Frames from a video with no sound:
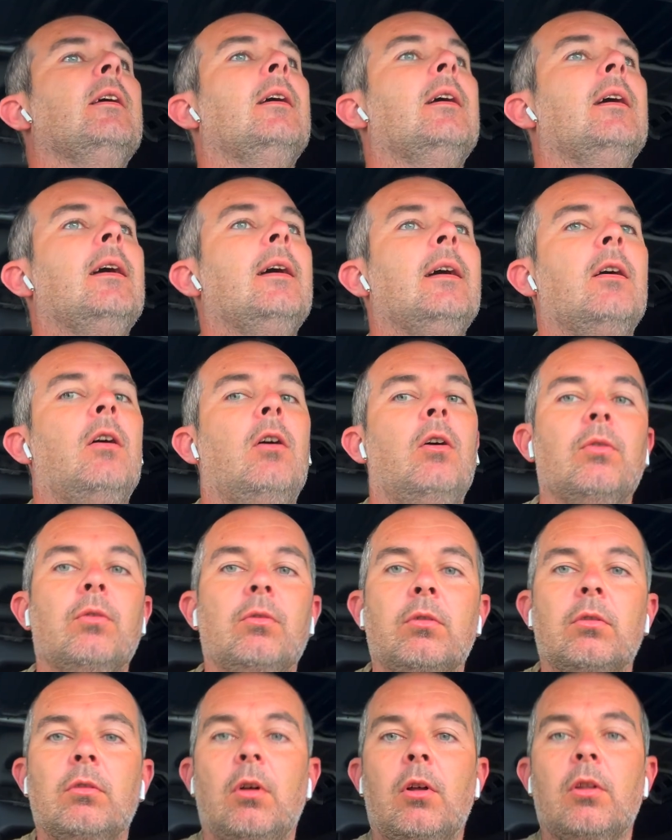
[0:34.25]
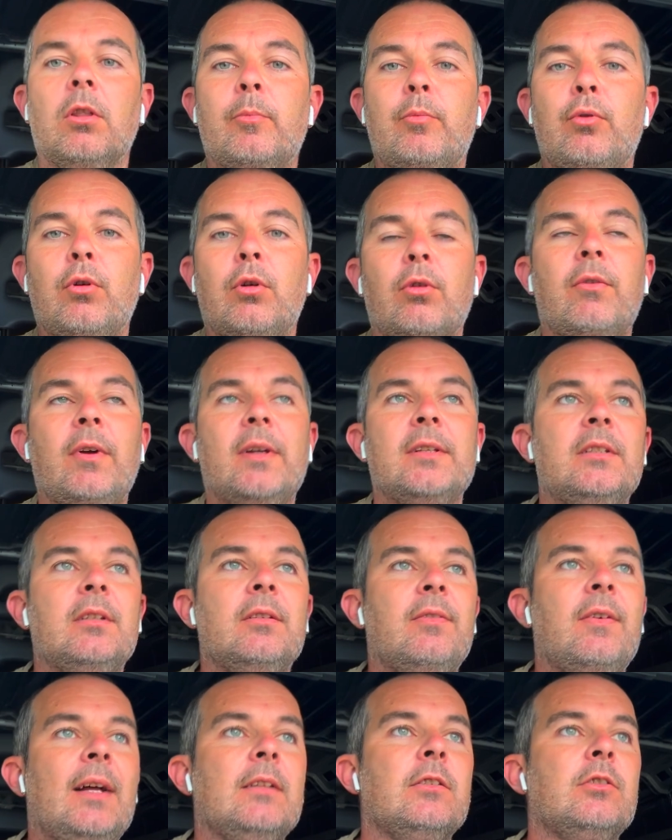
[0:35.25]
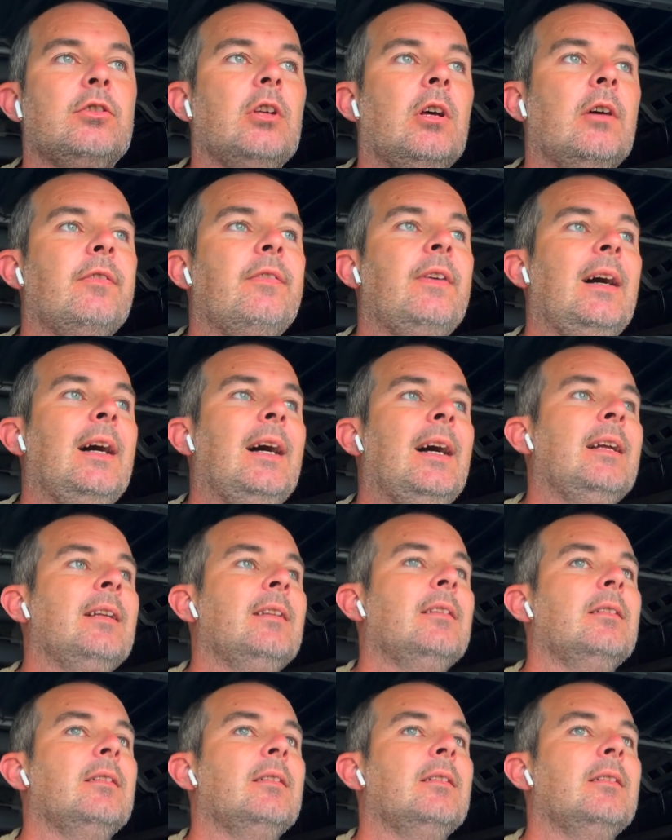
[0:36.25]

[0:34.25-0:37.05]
on the progress of the van so far.